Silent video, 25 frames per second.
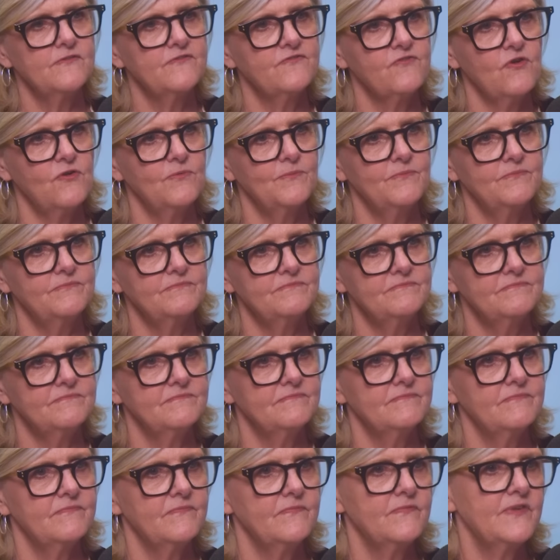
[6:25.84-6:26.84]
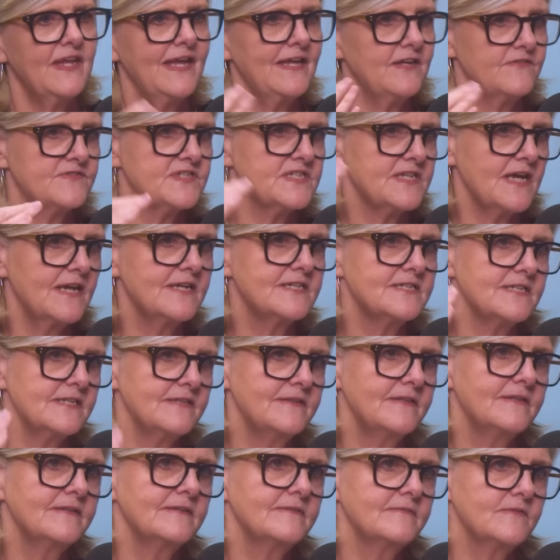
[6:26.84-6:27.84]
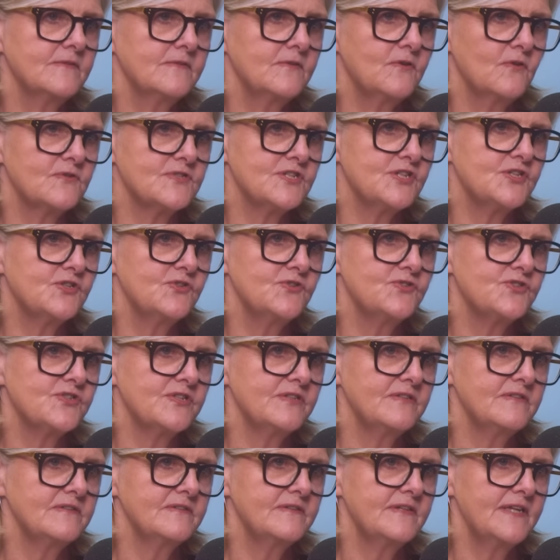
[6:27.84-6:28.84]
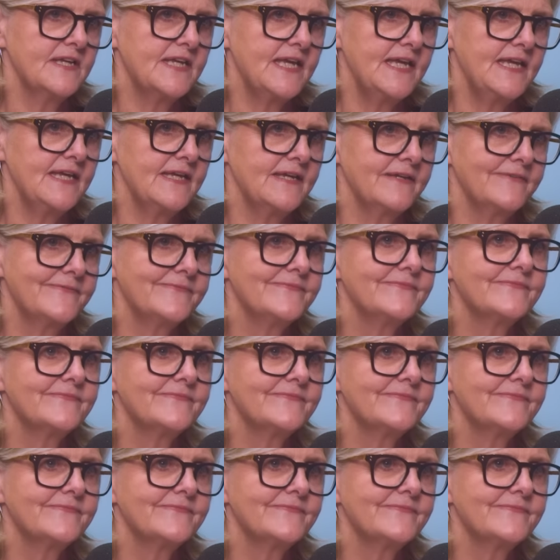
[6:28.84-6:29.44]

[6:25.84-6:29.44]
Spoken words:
from the head of state in the Constitution, the King.